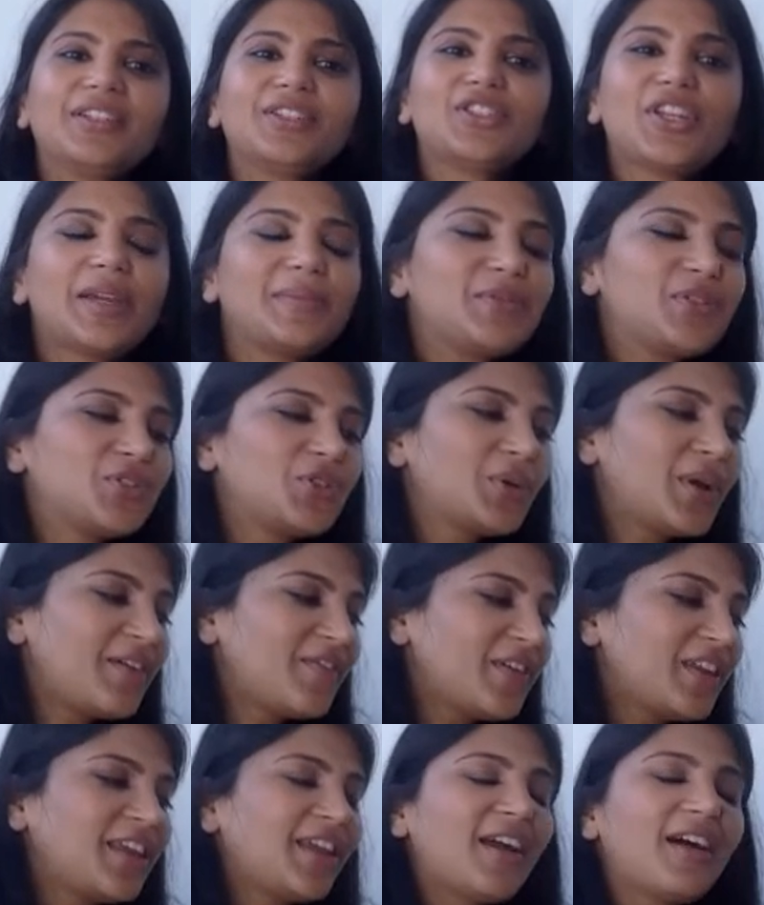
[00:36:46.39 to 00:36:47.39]
James, do you have
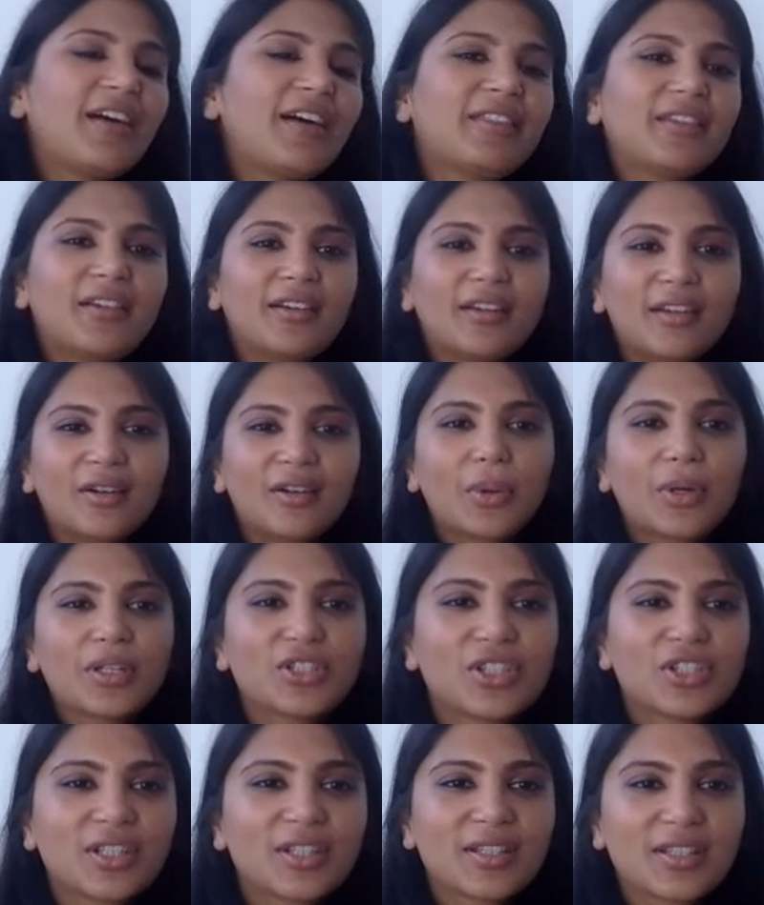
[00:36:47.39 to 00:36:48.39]
any other
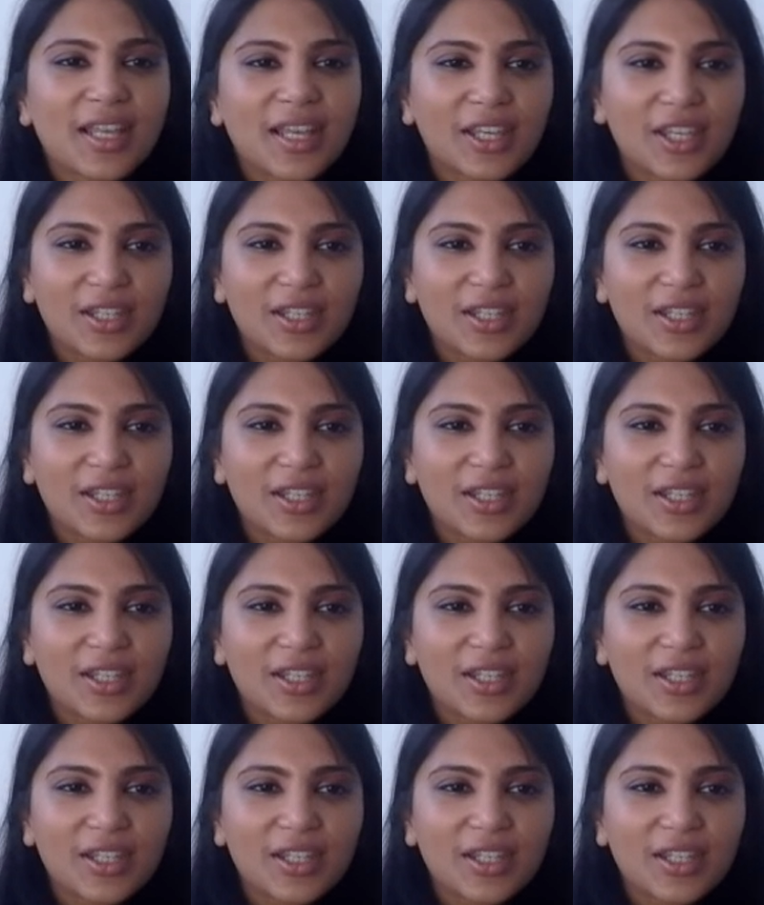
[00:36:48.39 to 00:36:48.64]
questions that